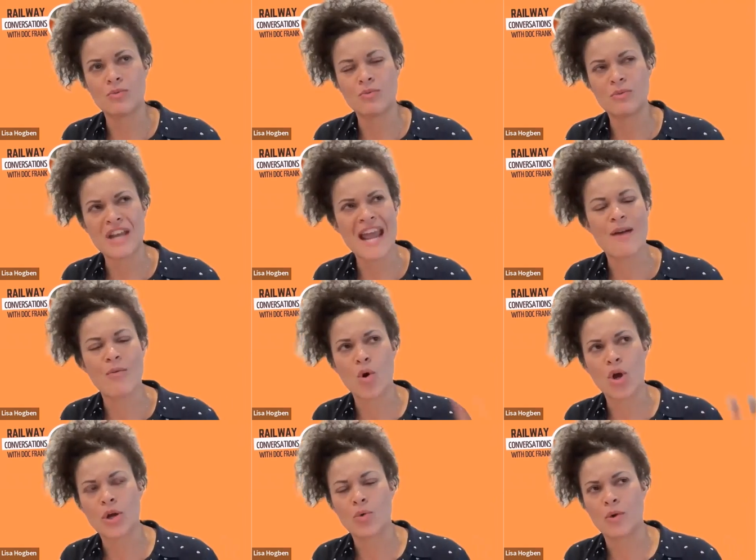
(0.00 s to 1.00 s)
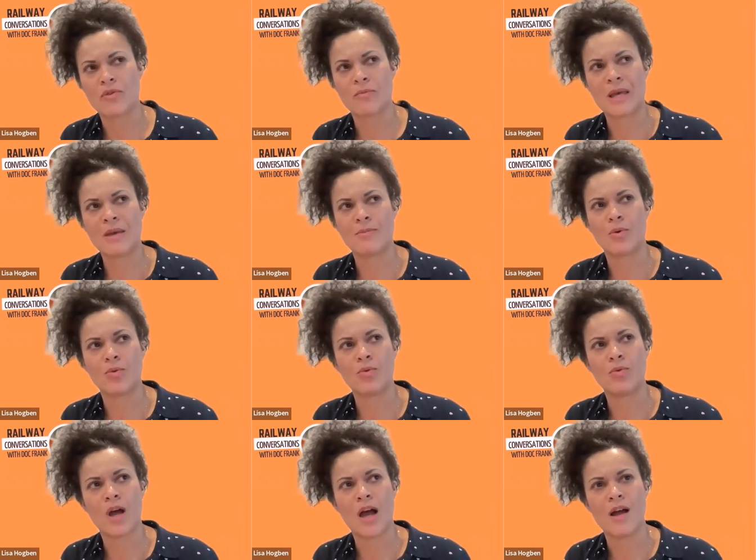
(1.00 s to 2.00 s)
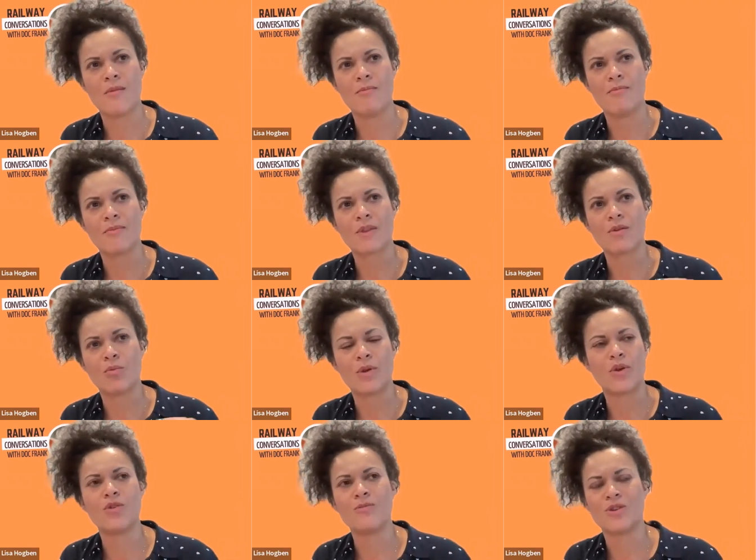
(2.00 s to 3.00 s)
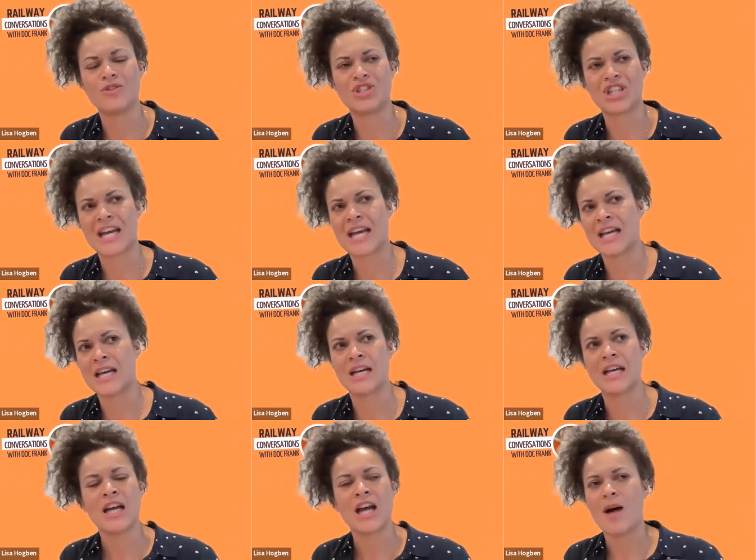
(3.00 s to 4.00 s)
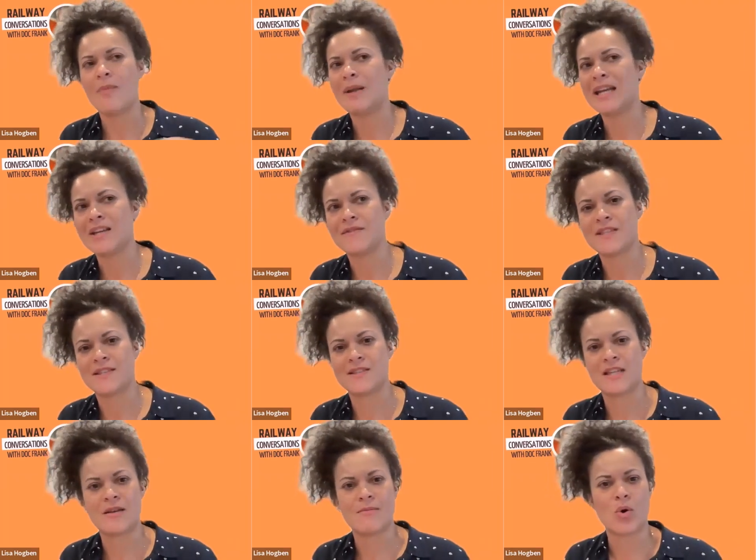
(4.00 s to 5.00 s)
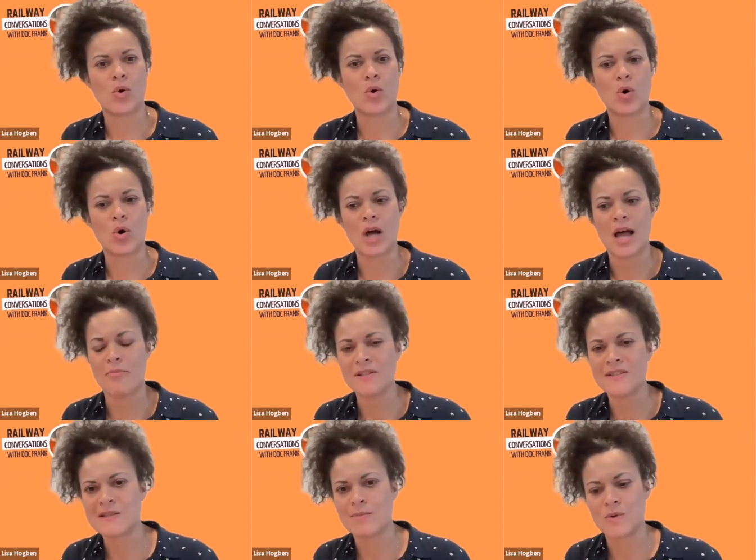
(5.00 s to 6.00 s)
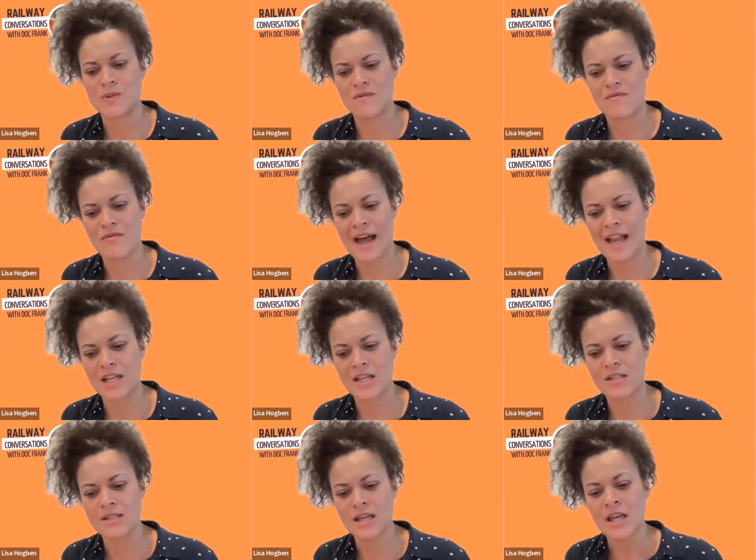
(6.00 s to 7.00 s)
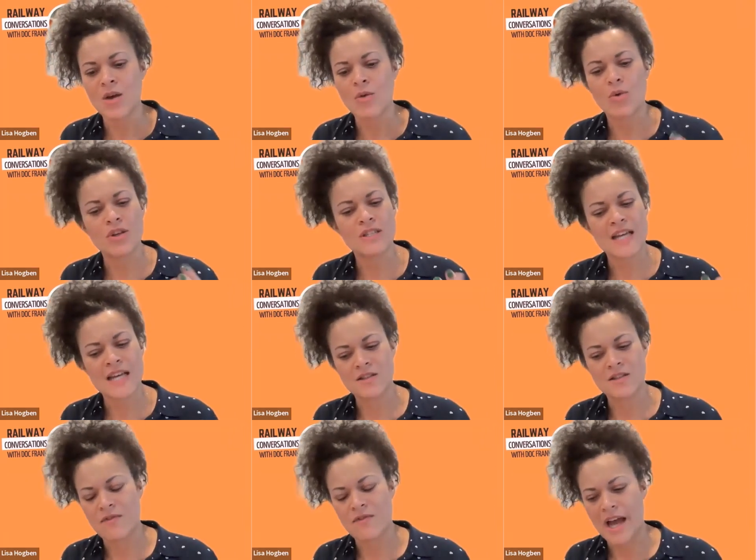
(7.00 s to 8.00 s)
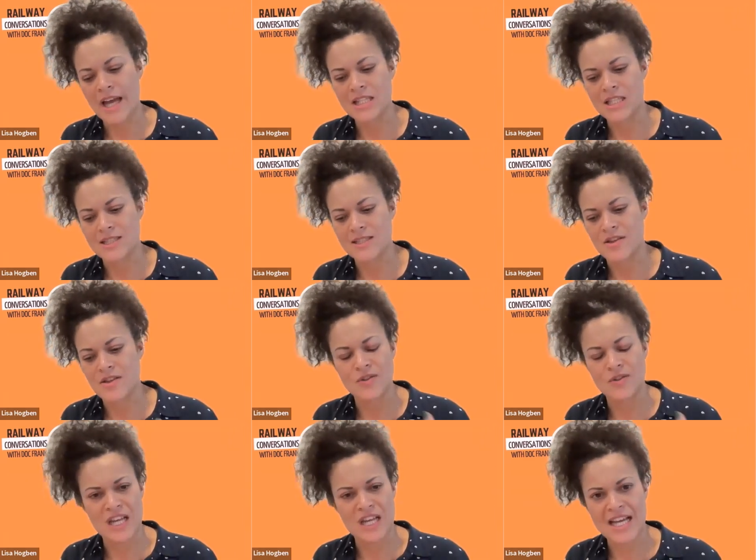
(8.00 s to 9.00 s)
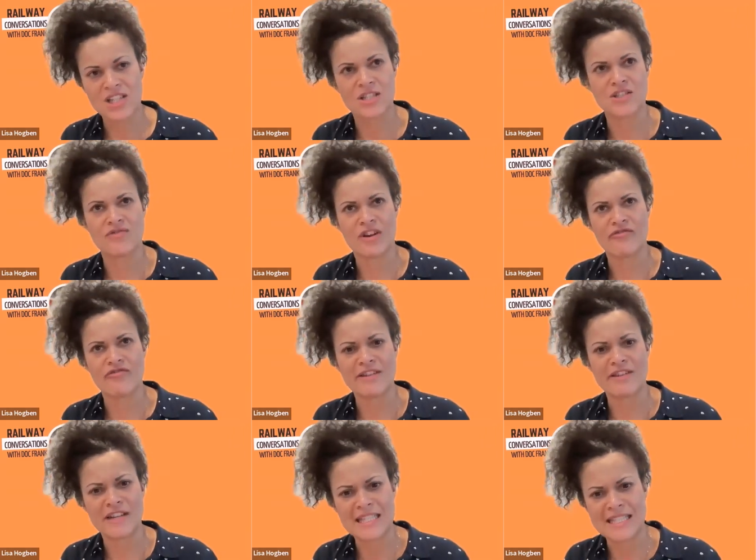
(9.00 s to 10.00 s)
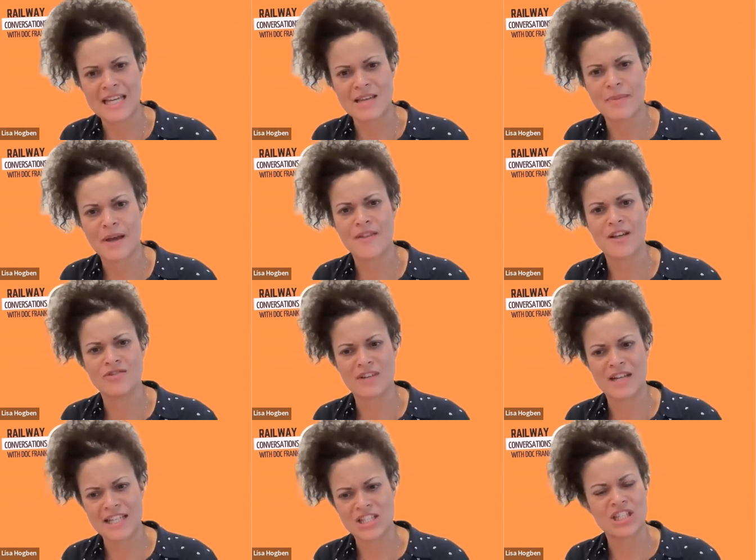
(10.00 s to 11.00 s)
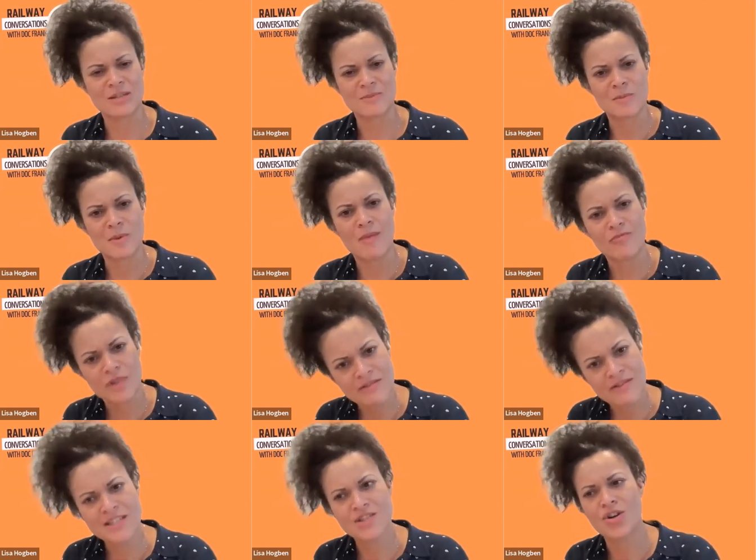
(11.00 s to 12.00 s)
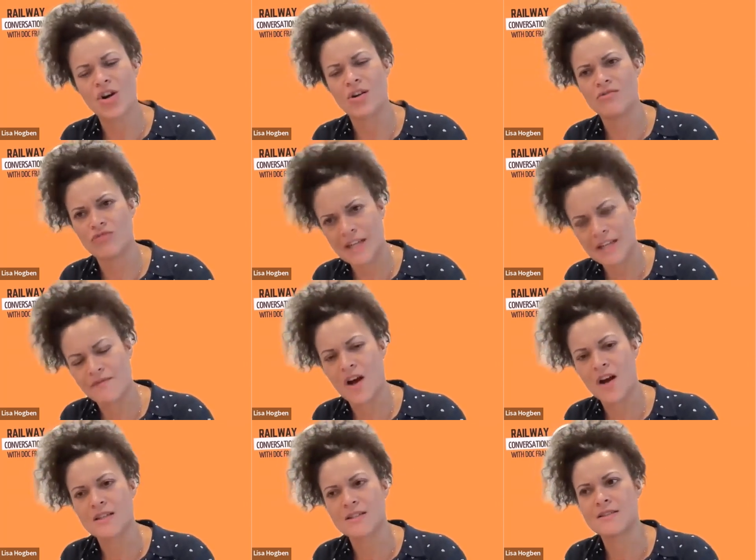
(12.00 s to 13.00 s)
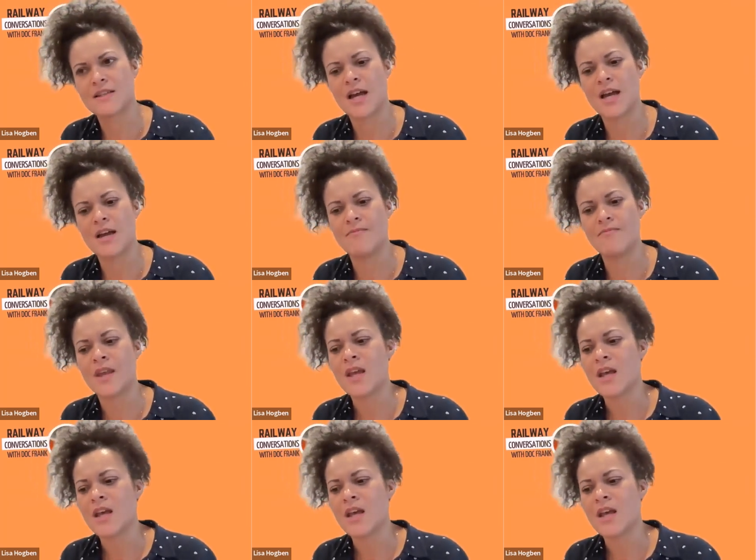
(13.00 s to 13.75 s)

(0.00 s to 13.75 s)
network with people with whom you share a belief system or principles and values, what you tend to find is that those connections run really, really deep, and those relationships become really, really strong, really fast. And